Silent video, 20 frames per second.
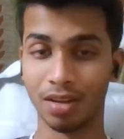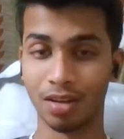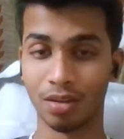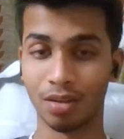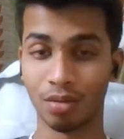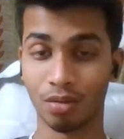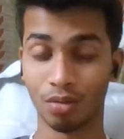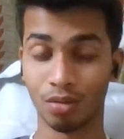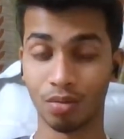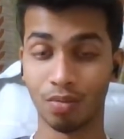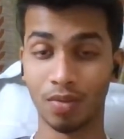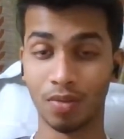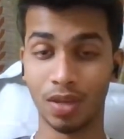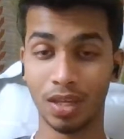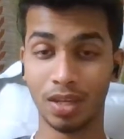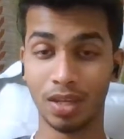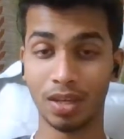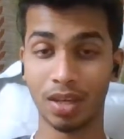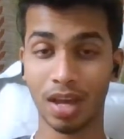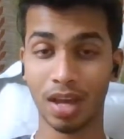So
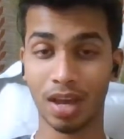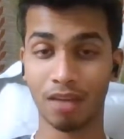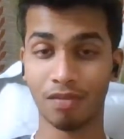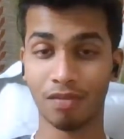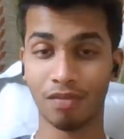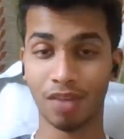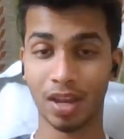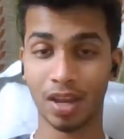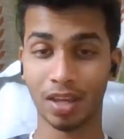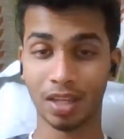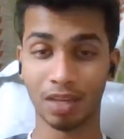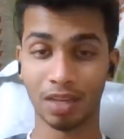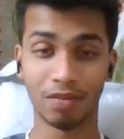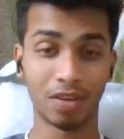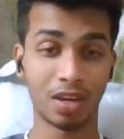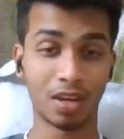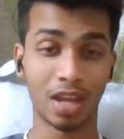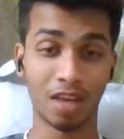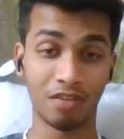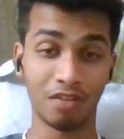we have like
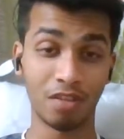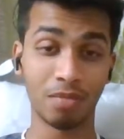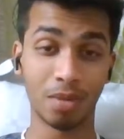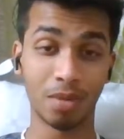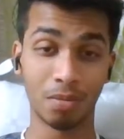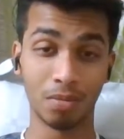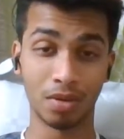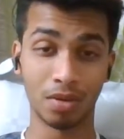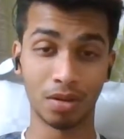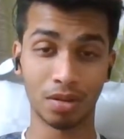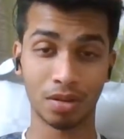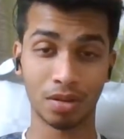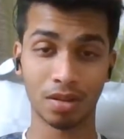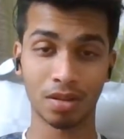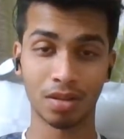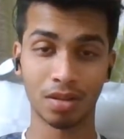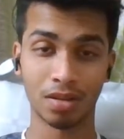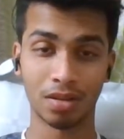given heavy members.